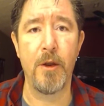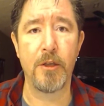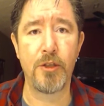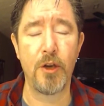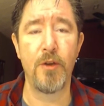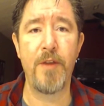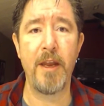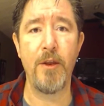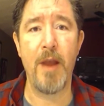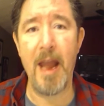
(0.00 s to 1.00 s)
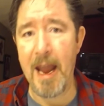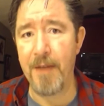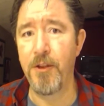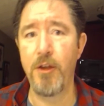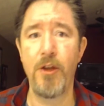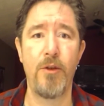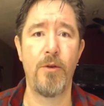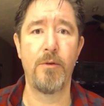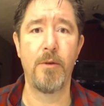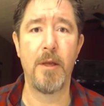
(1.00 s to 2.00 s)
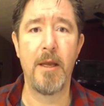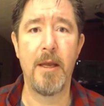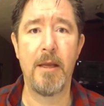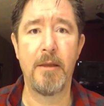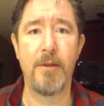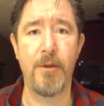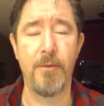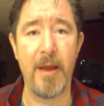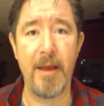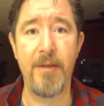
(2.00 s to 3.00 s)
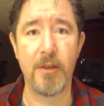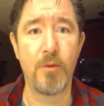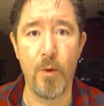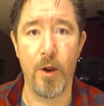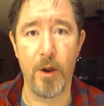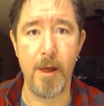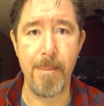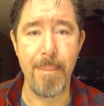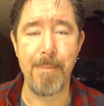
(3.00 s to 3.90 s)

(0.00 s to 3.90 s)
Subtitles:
certain thing you have to do to make this work.